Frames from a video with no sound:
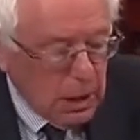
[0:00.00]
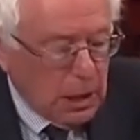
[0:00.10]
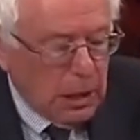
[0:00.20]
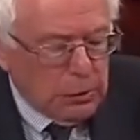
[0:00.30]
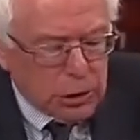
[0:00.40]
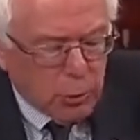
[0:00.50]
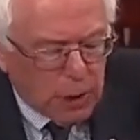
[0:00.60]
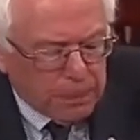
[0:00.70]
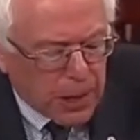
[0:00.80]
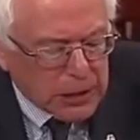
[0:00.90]
Here is
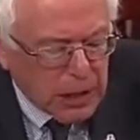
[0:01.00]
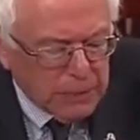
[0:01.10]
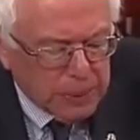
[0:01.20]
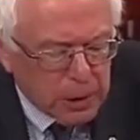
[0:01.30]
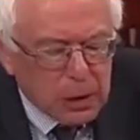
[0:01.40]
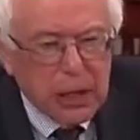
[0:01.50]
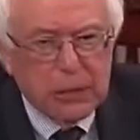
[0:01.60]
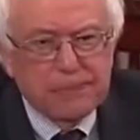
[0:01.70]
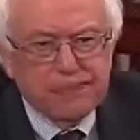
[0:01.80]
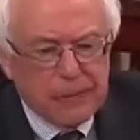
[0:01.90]
what President Bill
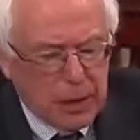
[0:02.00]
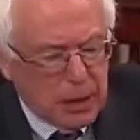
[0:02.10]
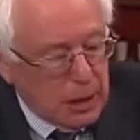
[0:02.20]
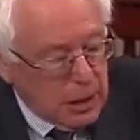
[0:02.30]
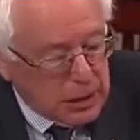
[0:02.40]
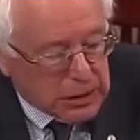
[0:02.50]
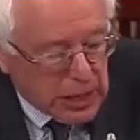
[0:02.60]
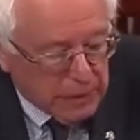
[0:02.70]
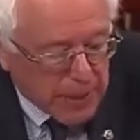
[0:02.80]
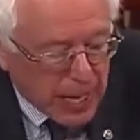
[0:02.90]
Clinton
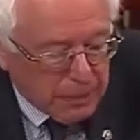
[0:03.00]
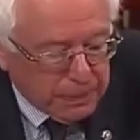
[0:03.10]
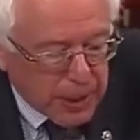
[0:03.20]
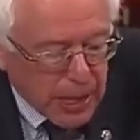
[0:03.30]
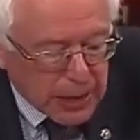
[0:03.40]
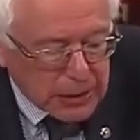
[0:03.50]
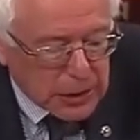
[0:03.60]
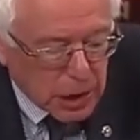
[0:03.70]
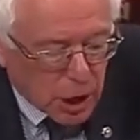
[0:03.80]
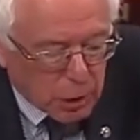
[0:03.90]
said about
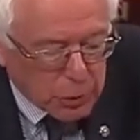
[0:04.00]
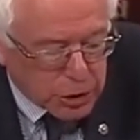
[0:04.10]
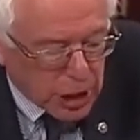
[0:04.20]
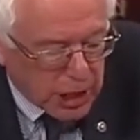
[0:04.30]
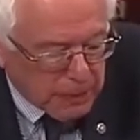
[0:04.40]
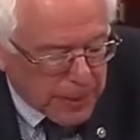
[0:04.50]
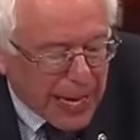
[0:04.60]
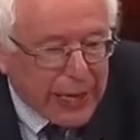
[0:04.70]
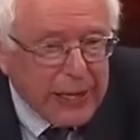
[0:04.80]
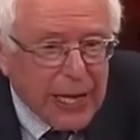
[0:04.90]
PNTR with China
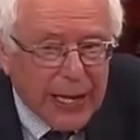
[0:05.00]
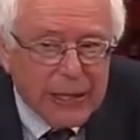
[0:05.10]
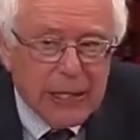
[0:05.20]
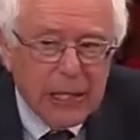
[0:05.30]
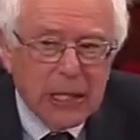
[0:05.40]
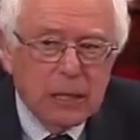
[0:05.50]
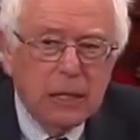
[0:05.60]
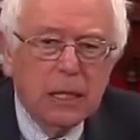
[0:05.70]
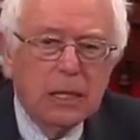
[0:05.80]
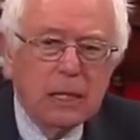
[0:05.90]
back in
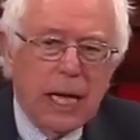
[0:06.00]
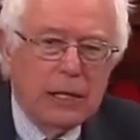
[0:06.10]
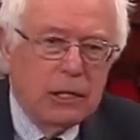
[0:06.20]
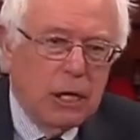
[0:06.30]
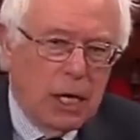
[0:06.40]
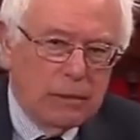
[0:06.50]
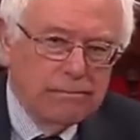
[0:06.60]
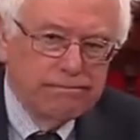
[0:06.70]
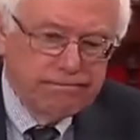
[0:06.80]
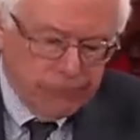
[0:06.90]
1999.
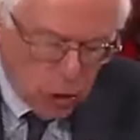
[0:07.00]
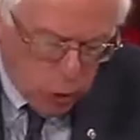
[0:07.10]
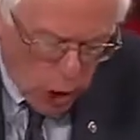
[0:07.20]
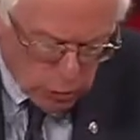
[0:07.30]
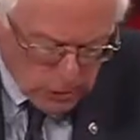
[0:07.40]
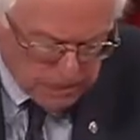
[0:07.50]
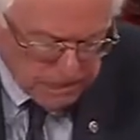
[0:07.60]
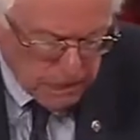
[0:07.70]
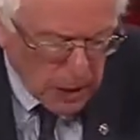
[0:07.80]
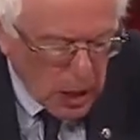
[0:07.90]
Quote,
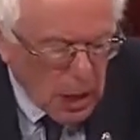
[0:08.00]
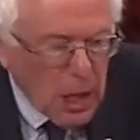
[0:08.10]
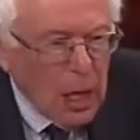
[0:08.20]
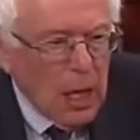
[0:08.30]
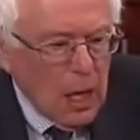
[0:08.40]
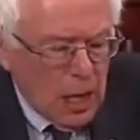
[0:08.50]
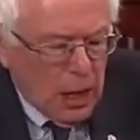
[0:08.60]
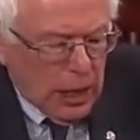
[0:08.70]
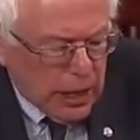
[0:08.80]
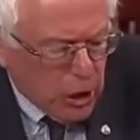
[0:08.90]

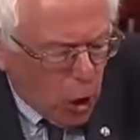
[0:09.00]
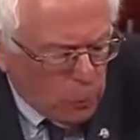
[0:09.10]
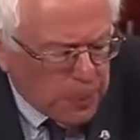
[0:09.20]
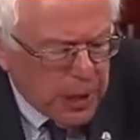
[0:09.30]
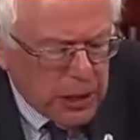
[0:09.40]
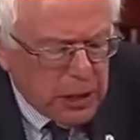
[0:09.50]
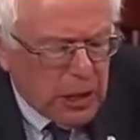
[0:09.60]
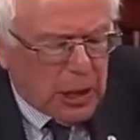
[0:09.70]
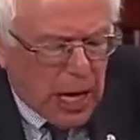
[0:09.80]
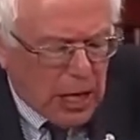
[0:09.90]
"In opening
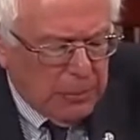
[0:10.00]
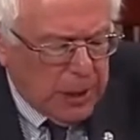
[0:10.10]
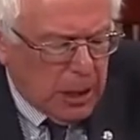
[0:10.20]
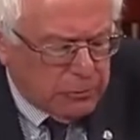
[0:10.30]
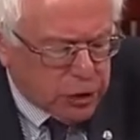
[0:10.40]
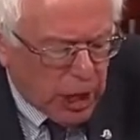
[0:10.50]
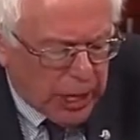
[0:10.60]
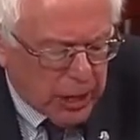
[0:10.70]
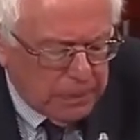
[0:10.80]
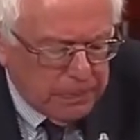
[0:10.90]
the economy of
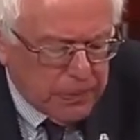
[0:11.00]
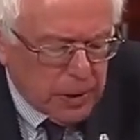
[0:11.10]
China,